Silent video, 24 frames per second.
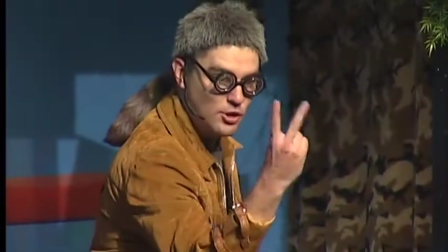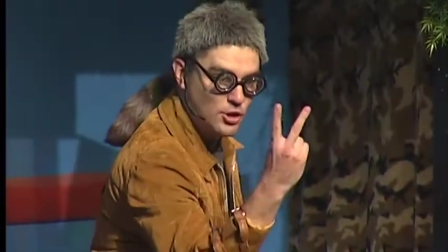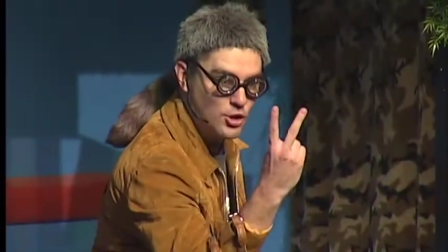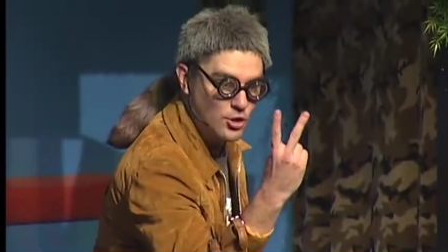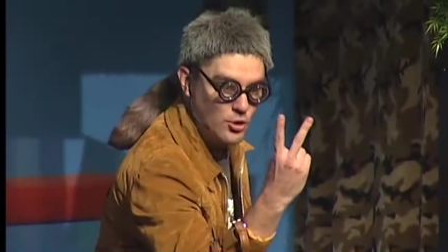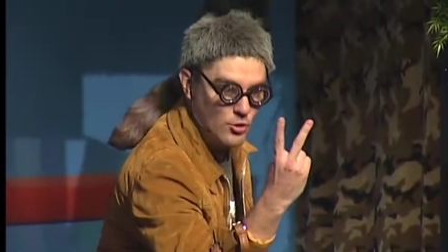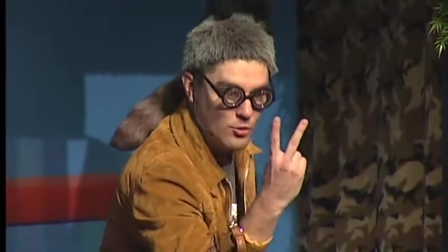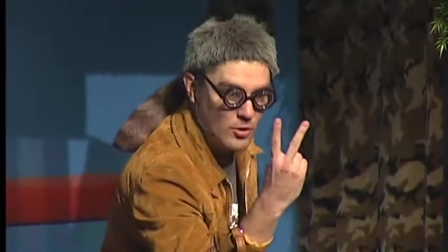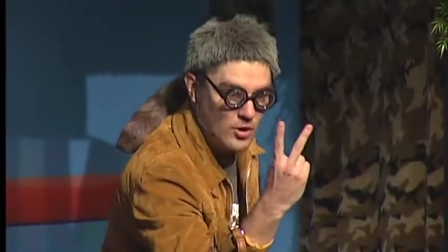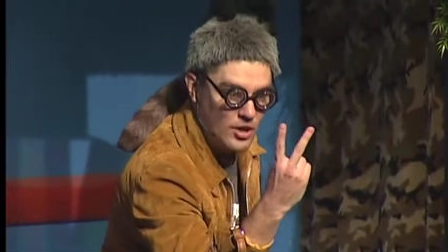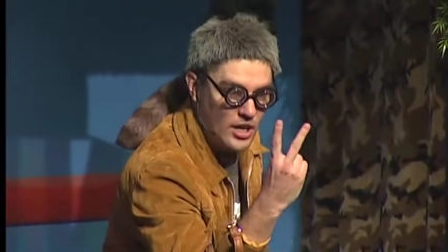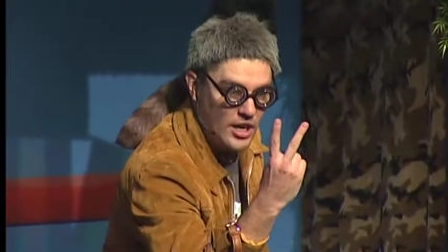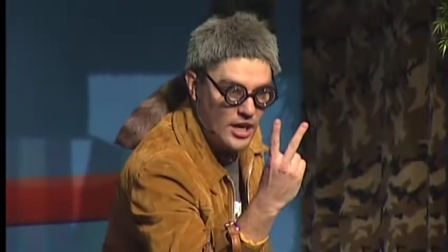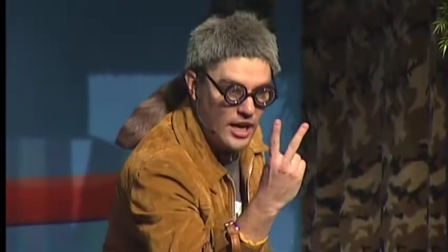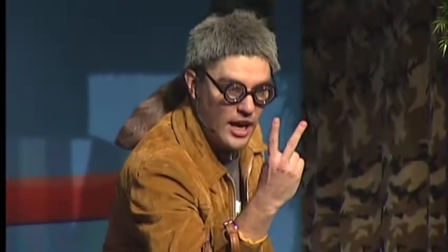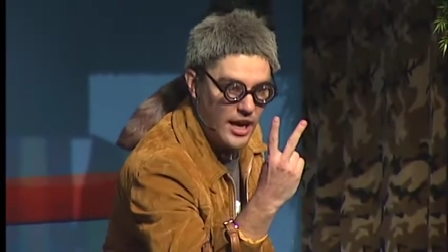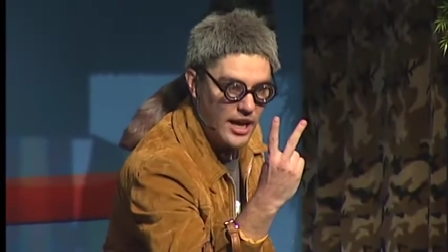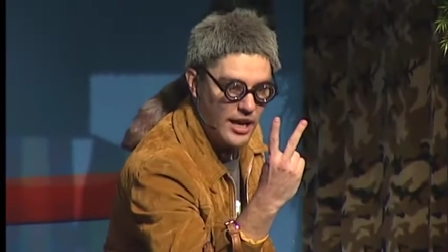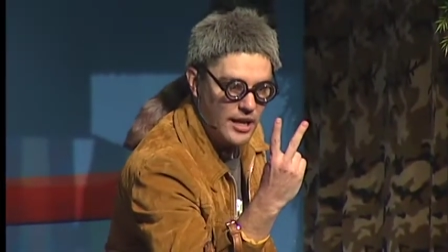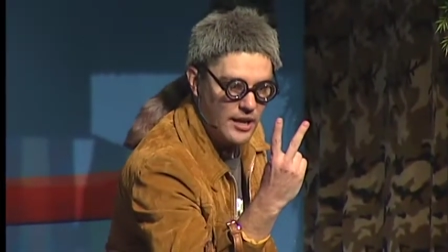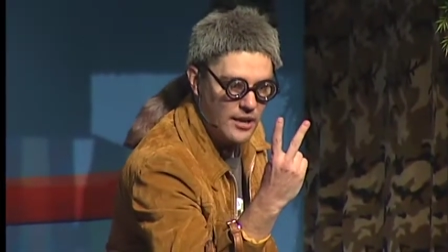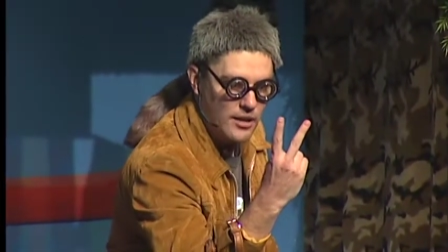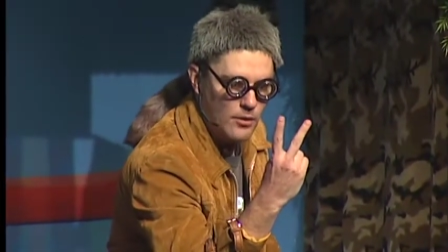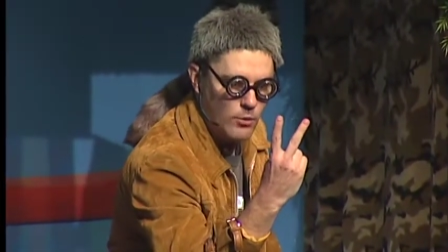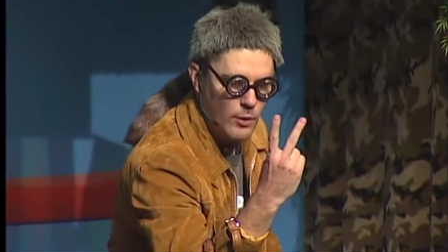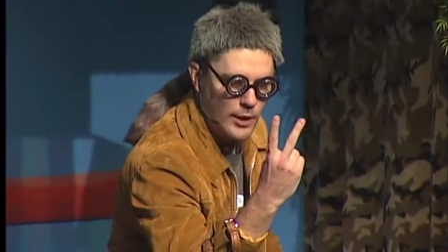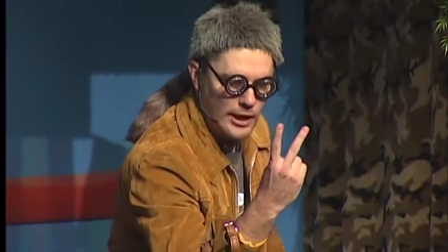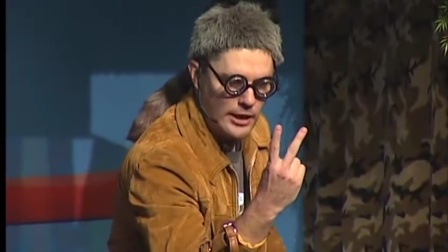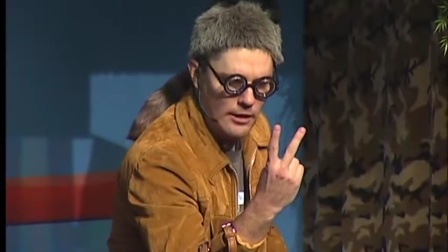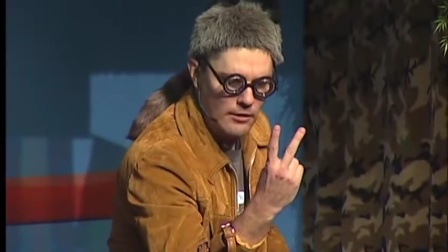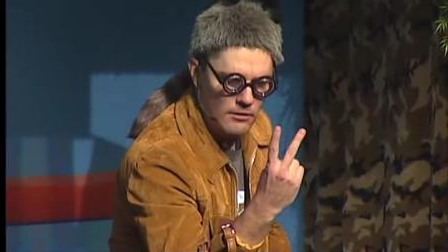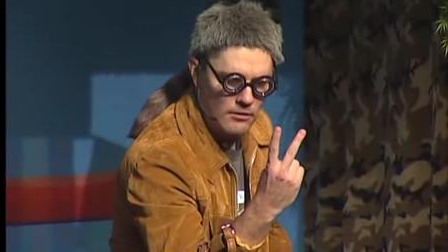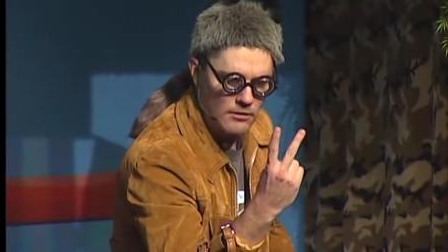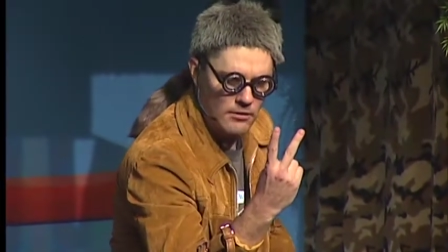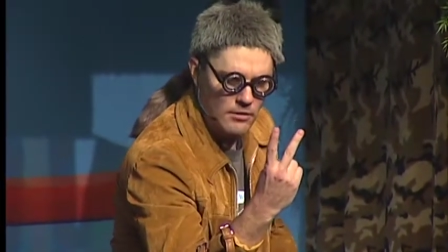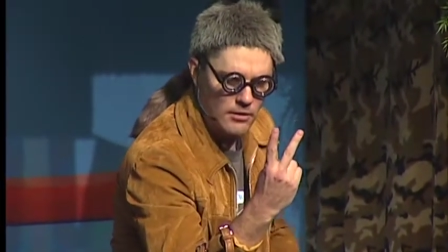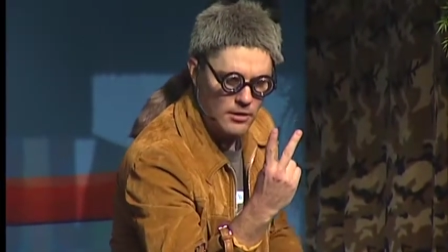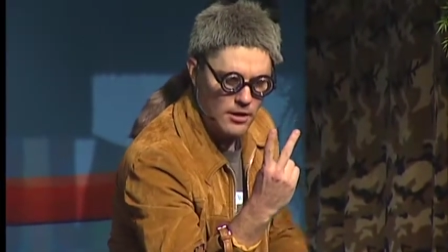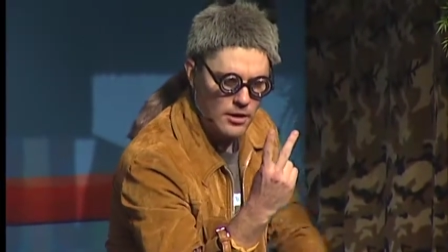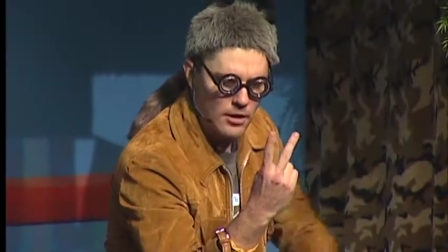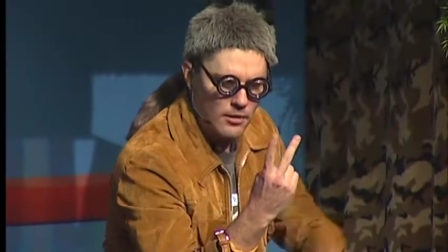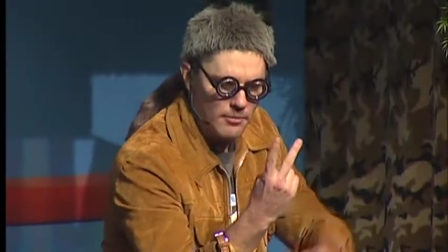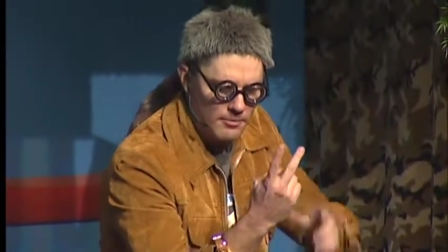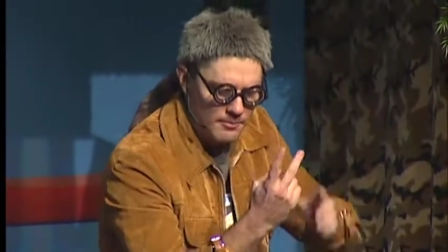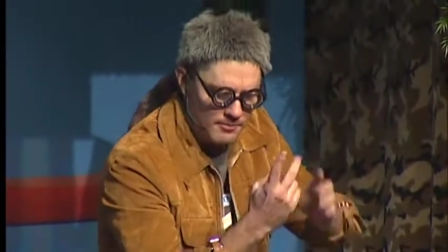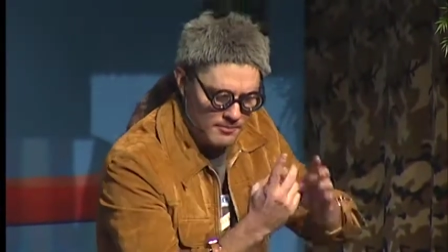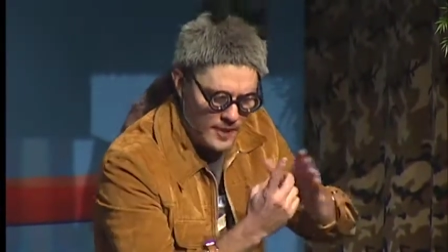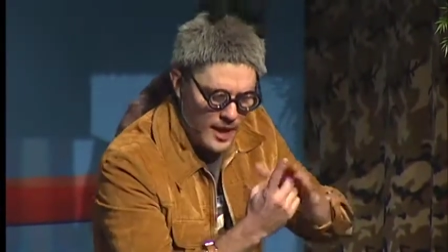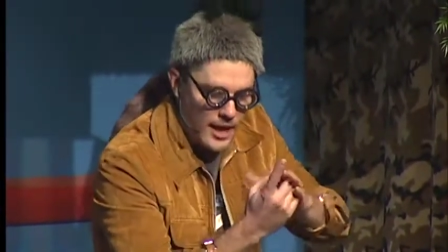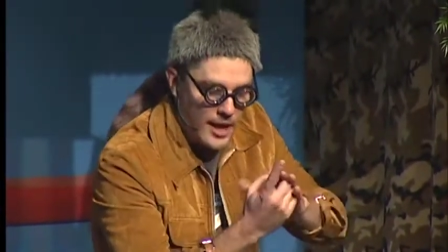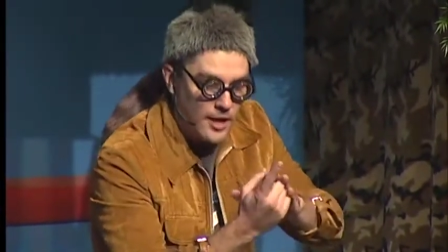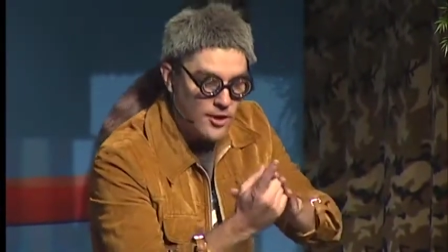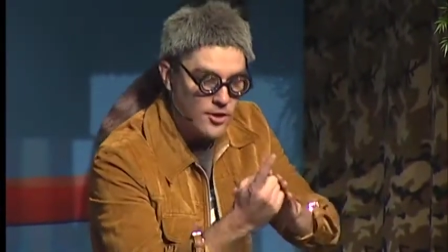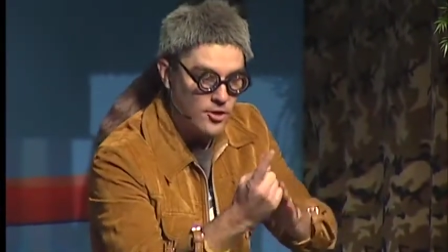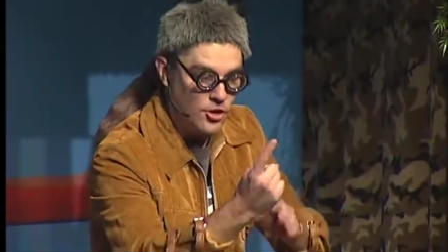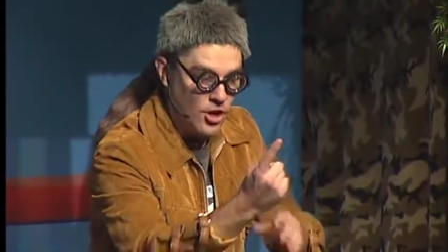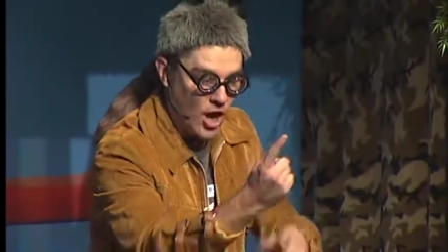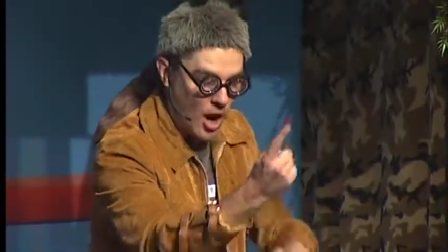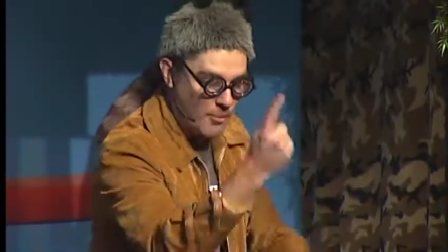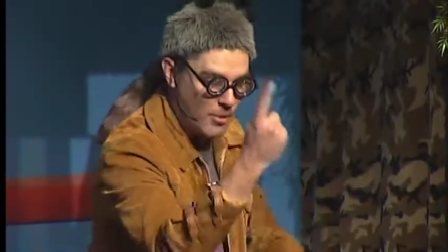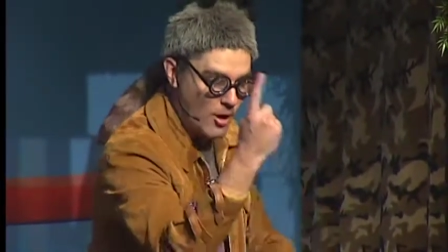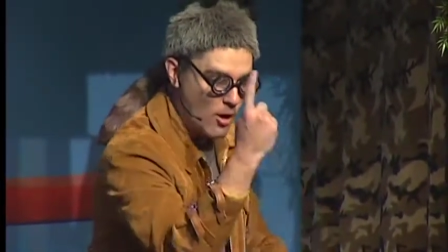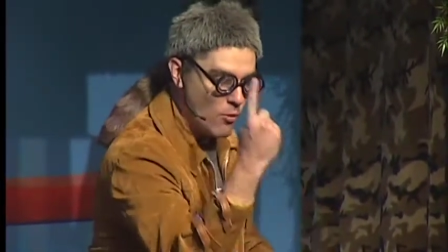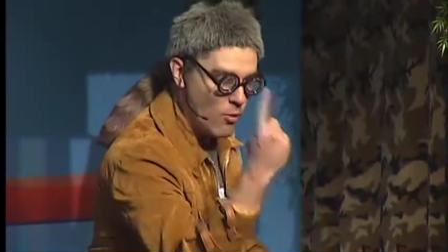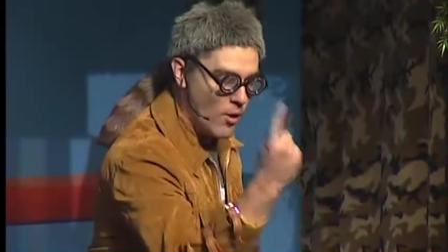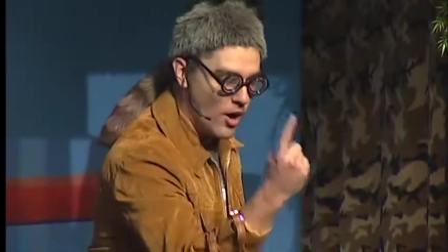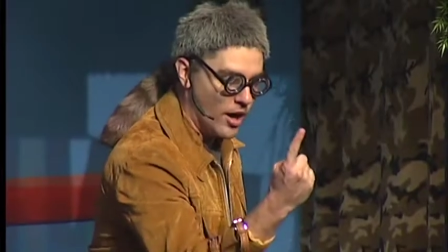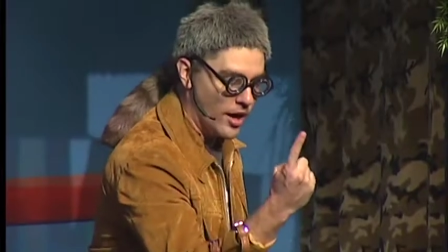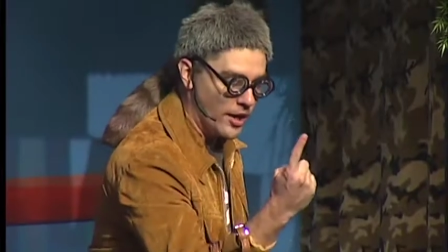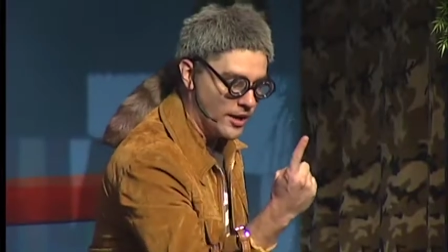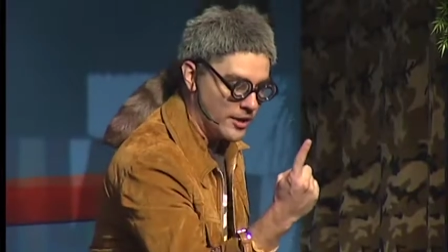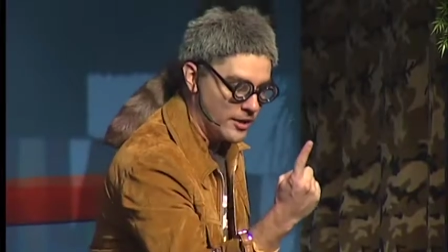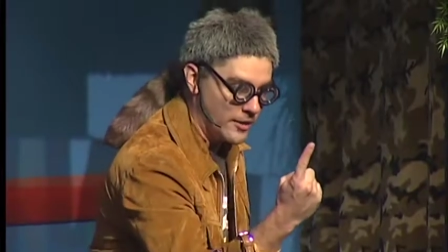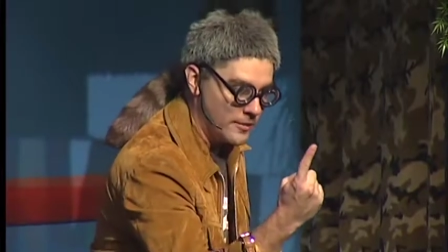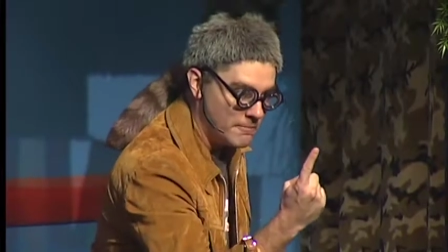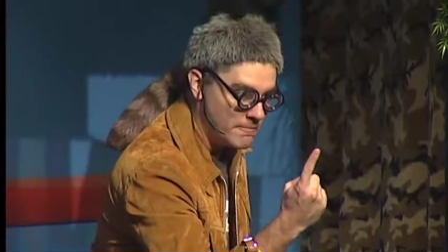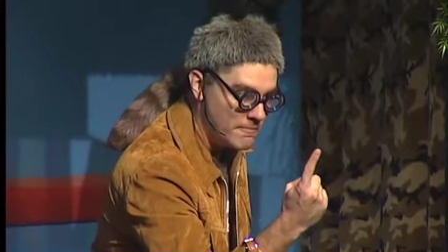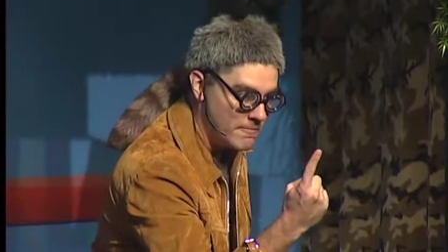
two, uh, wait, uh, number one,